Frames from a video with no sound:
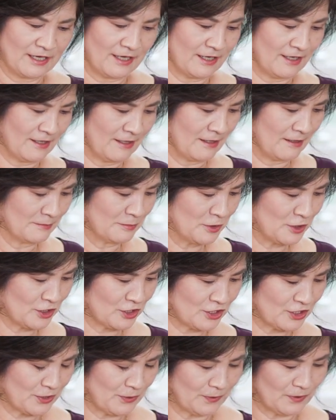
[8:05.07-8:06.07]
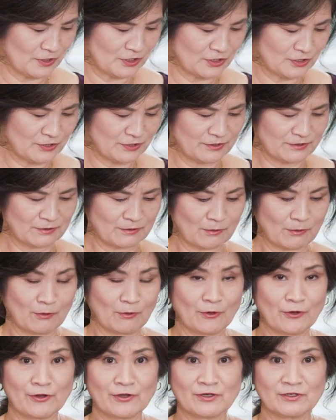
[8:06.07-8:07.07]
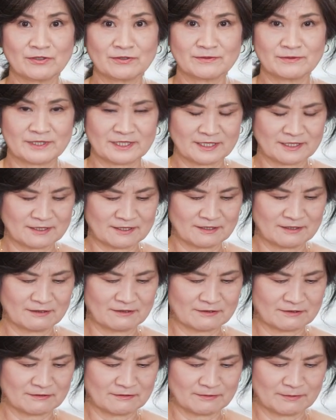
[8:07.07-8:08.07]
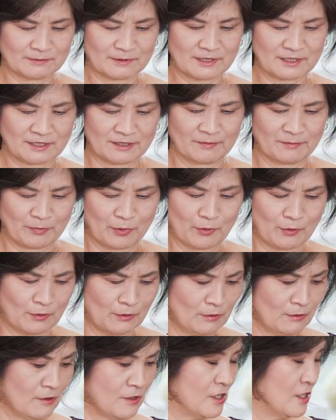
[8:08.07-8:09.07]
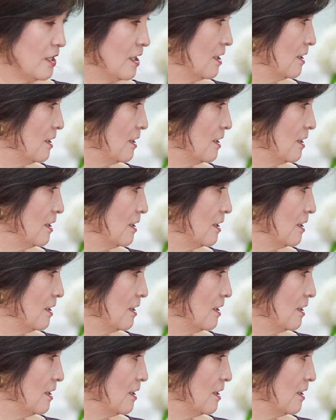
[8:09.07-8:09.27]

I'm just going to oil this little bowl